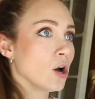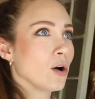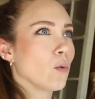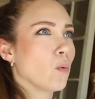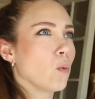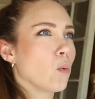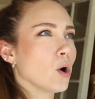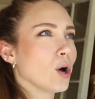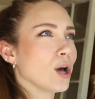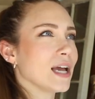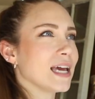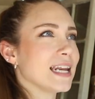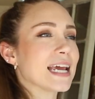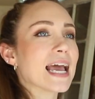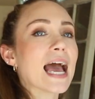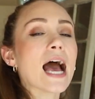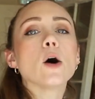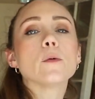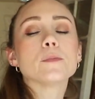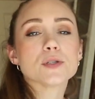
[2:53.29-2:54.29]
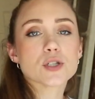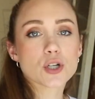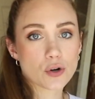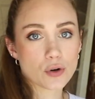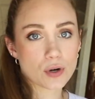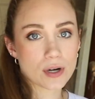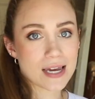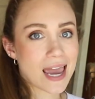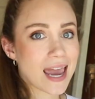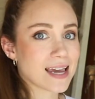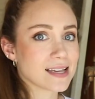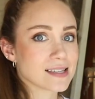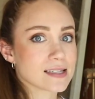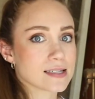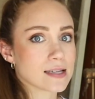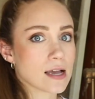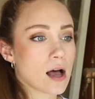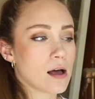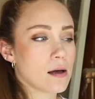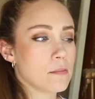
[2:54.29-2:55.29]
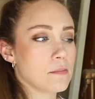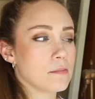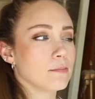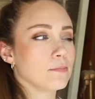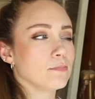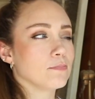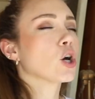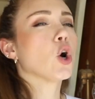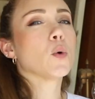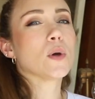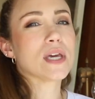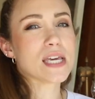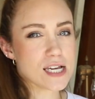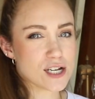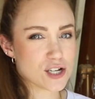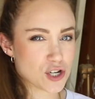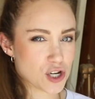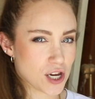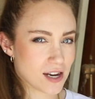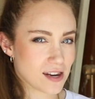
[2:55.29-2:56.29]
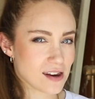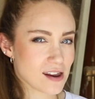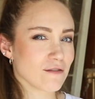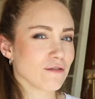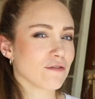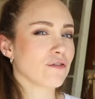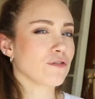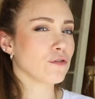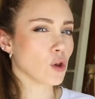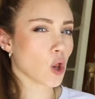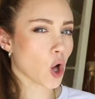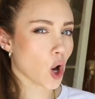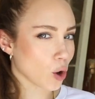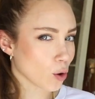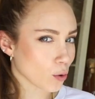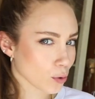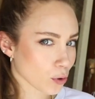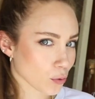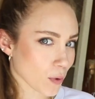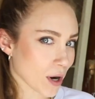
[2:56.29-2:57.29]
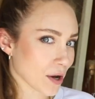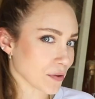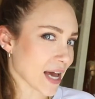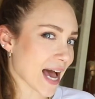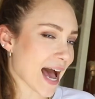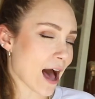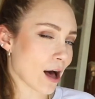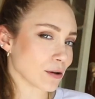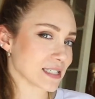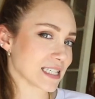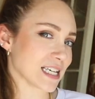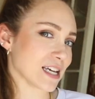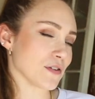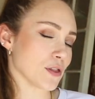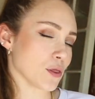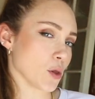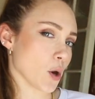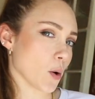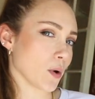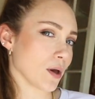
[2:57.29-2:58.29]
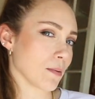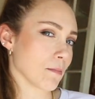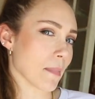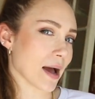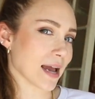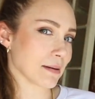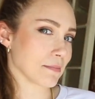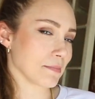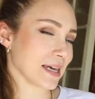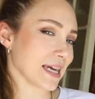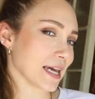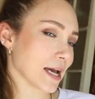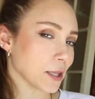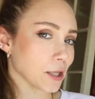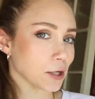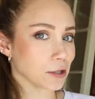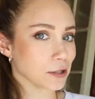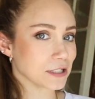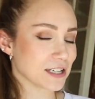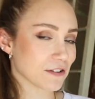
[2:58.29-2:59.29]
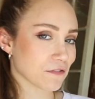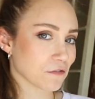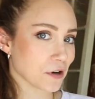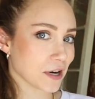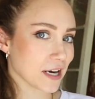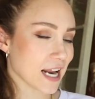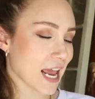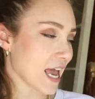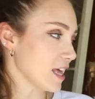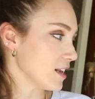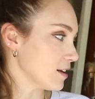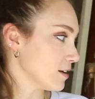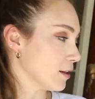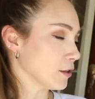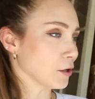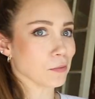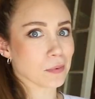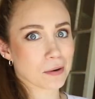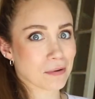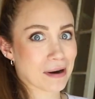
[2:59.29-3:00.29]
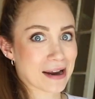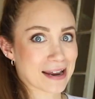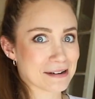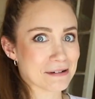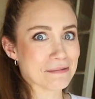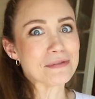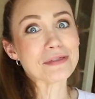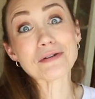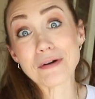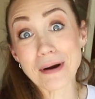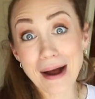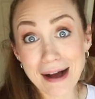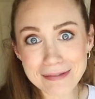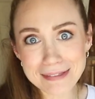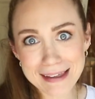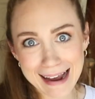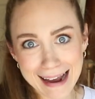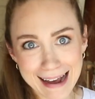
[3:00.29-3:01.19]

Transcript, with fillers: would help to create some cohesion and flow throughout the house, even though it might be a little different and a little bit random throughout the